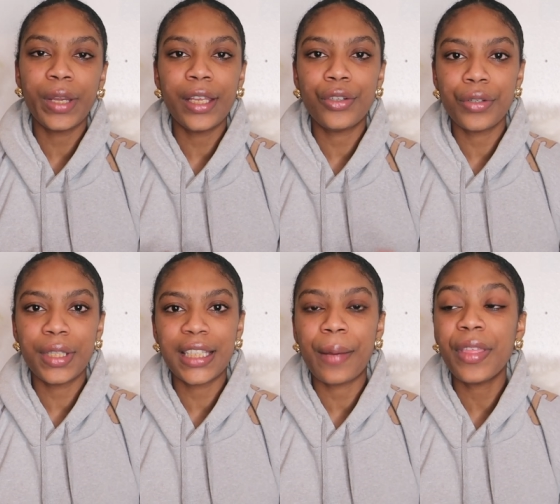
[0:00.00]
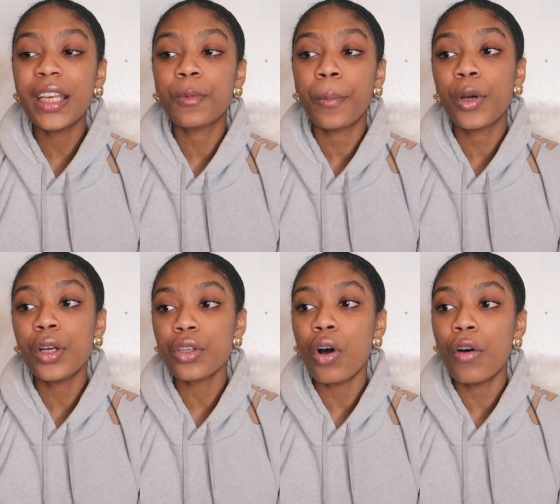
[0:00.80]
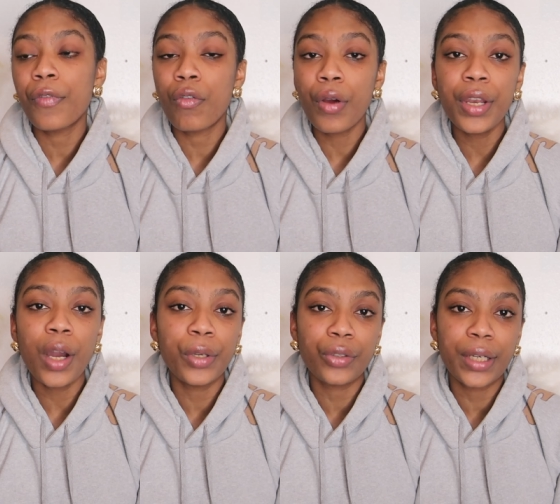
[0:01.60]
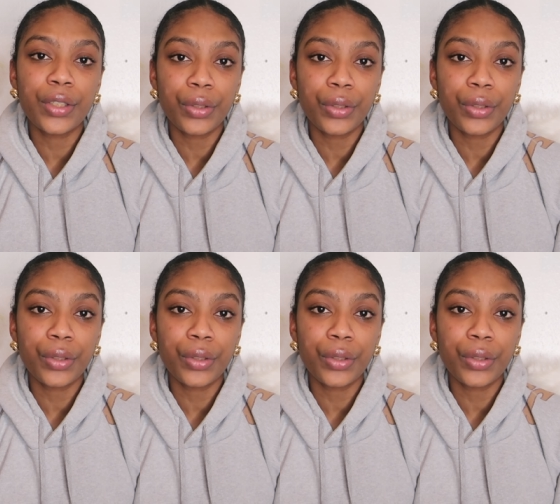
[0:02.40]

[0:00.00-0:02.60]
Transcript: we do these type of things, but because of Corona and we're trying to